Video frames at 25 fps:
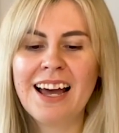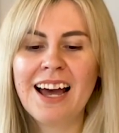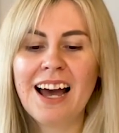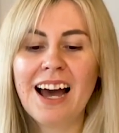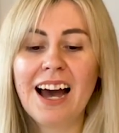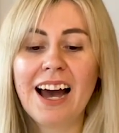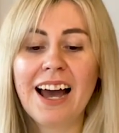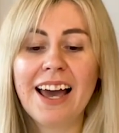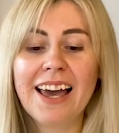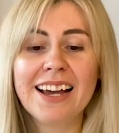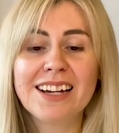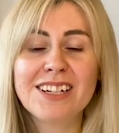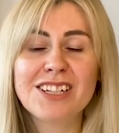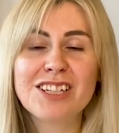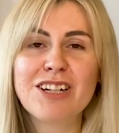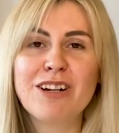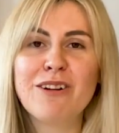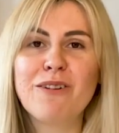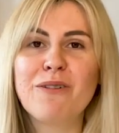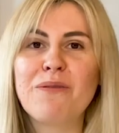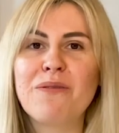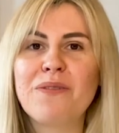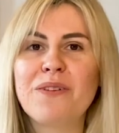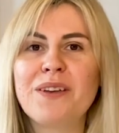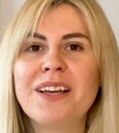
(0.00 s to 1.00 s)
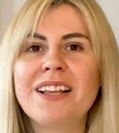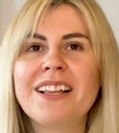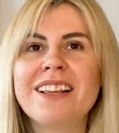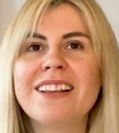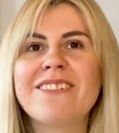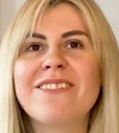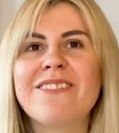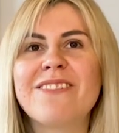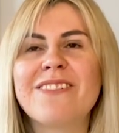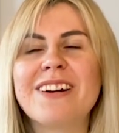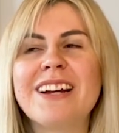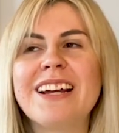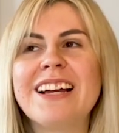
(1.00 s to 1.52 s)
I actually feel
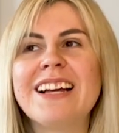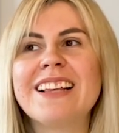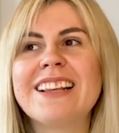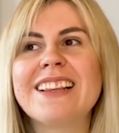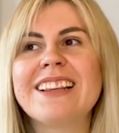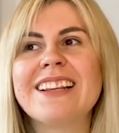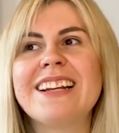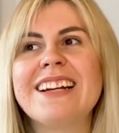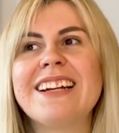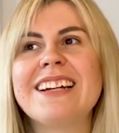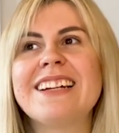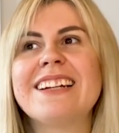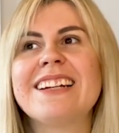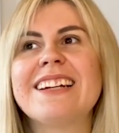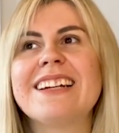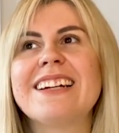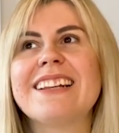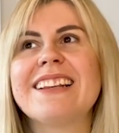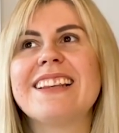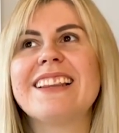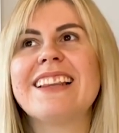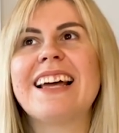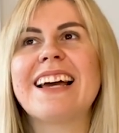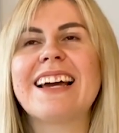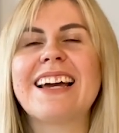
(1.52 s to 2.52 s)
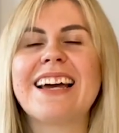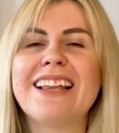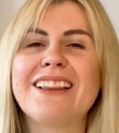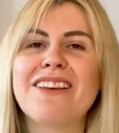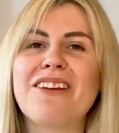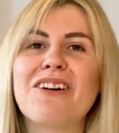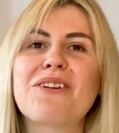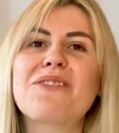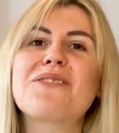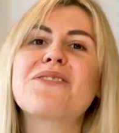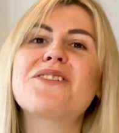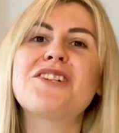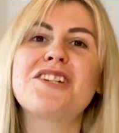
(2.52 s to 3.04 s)
really like a
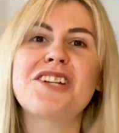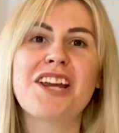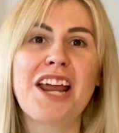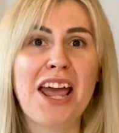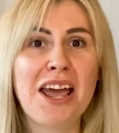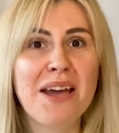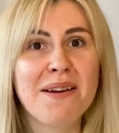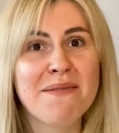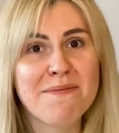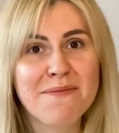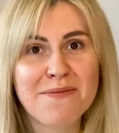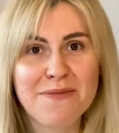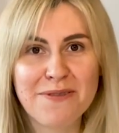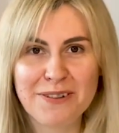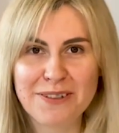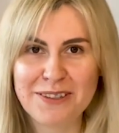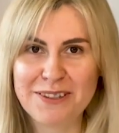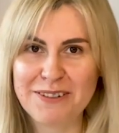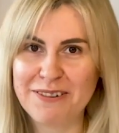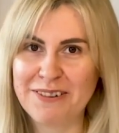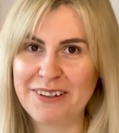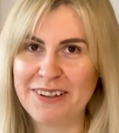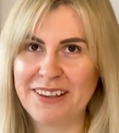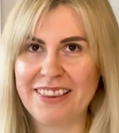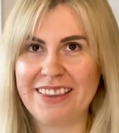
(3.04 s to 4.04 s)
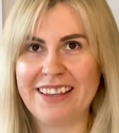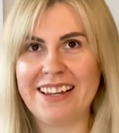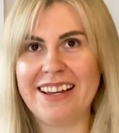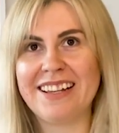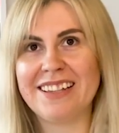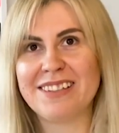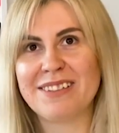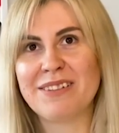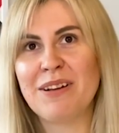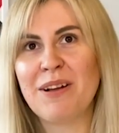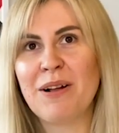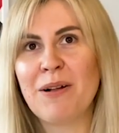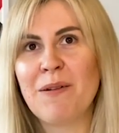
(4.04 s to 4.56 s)
lot of shame for doing
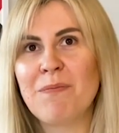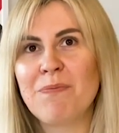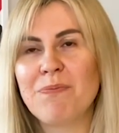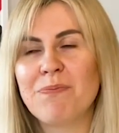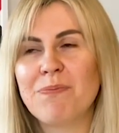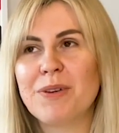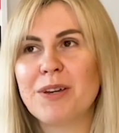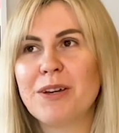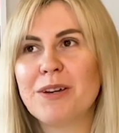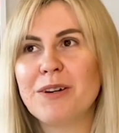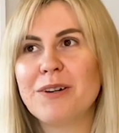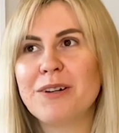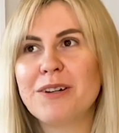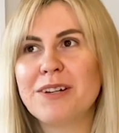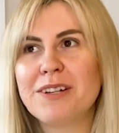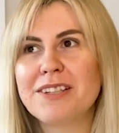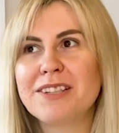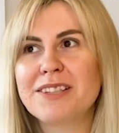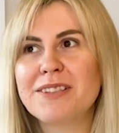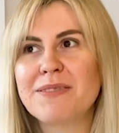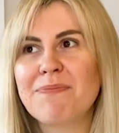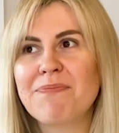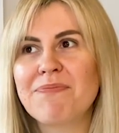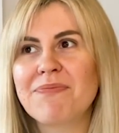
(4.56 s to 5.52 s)
that, because